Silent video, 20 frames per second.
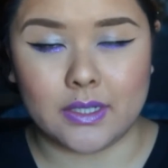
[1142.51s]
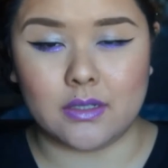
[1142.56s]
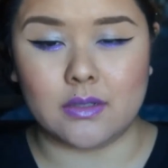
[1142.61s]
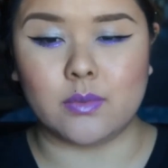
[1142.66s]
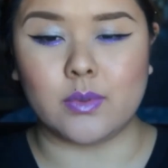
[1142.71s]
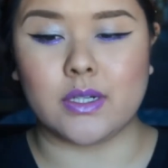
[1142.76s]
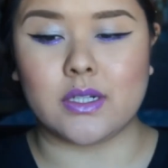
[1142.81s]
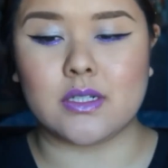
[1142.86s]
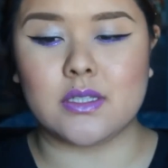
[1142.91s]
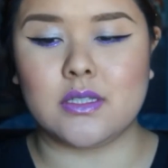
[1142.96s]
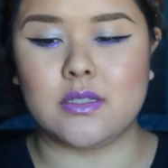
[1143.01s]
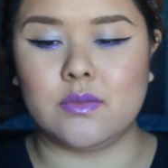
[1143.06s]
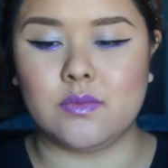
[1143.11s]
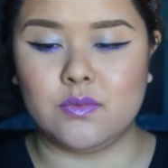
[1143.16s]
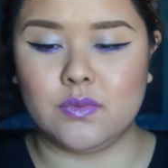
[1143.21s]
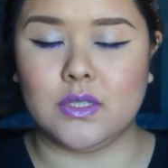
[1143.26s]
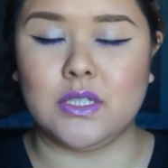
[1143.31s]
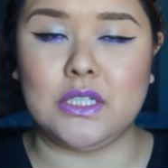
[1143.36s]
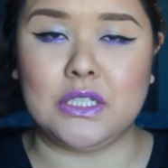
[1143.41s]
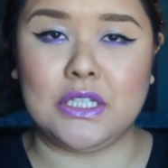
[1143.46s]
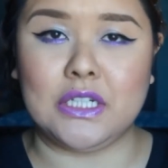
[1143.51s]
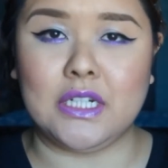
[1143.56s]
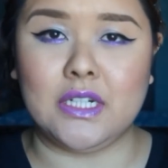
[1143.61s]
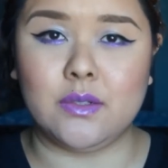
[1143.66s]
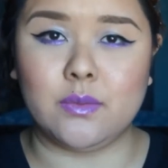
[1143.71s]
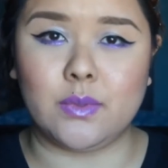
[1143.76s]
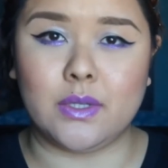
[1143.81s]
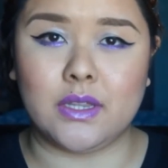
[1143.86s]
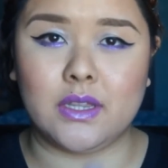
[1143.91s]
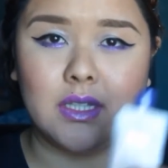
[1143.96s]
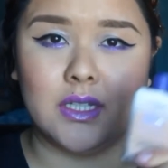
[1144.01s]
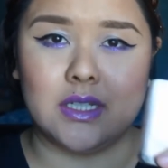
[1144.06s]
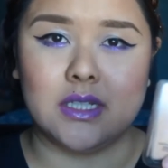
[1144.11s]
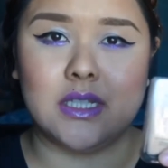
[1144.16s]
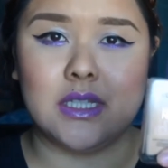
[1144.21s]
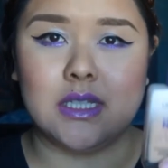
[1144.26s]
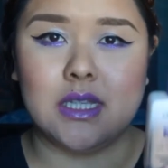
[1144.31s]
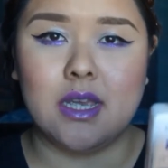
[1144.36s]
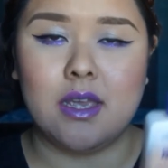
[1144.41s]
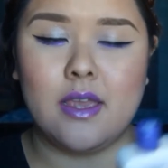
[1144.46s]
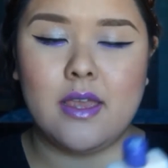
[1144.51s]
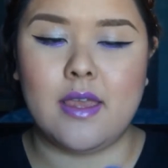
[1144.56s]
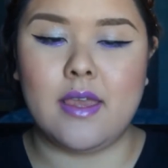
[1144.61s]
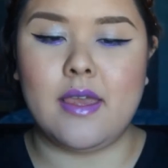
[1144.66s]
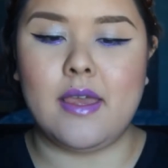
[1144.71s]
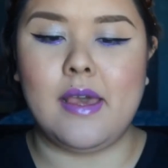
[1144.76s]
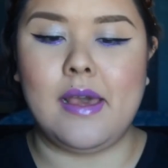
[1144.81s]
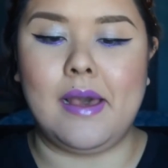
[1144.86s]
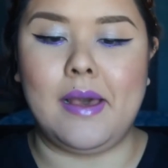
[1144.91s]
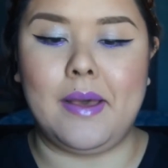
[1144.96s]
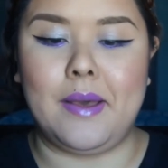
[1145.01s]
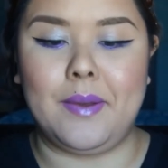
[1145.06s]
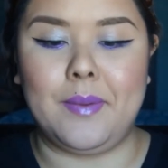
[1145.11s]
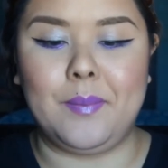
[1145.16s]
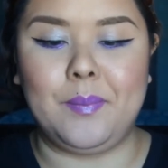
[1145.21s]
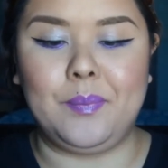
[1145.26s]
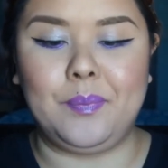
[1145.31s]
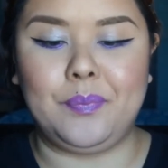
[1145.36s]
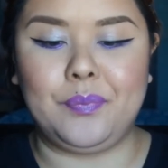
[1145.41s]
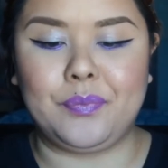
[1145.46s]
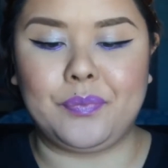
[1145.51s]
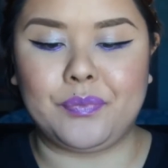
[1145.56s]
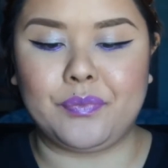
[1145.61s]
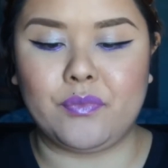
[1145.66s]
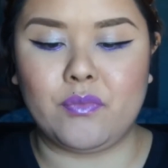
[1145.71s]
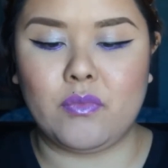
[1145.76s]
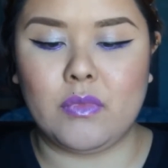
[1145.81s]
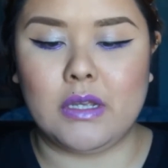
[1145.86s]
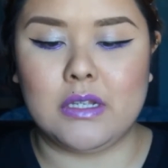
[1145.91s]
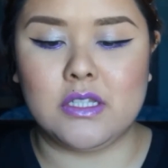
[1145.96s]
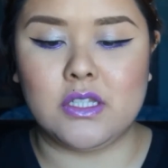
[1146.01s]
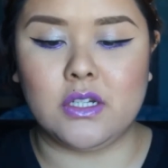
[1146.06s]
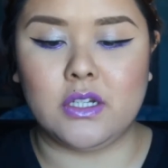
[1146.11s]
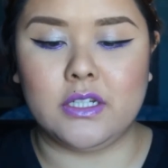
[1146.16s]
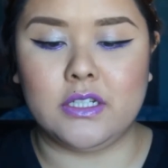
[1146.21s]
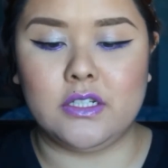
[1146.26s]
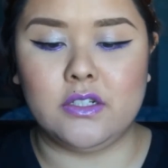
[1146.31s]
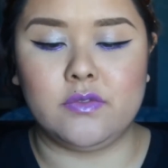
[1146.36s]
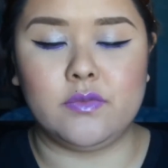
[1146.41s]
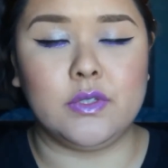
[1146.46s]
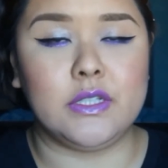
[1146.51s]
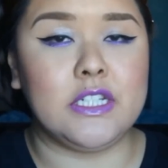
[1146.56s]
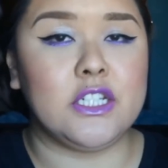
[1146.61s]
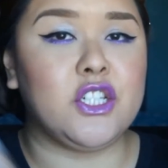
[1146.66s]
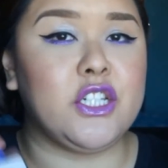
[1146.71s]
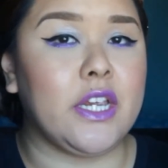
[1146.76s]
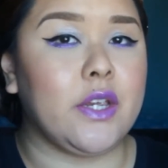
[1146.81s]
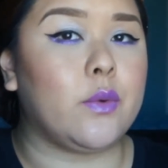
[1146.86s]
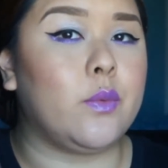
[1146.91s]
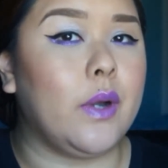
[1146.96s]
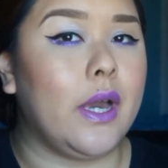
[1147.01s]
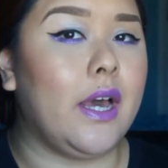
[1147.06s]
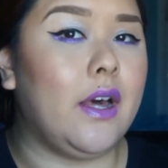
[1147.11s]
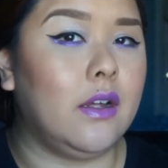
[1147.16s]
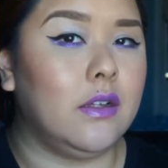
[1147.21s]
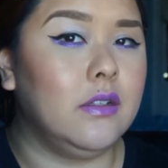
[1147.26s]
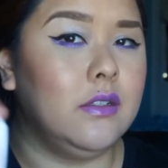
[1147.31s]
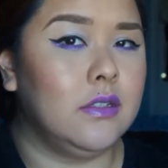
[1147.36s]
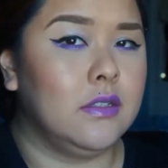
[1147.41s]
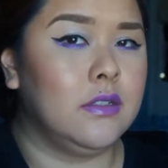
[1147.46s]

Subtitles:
it works really good with this. So I gotta do really shake well.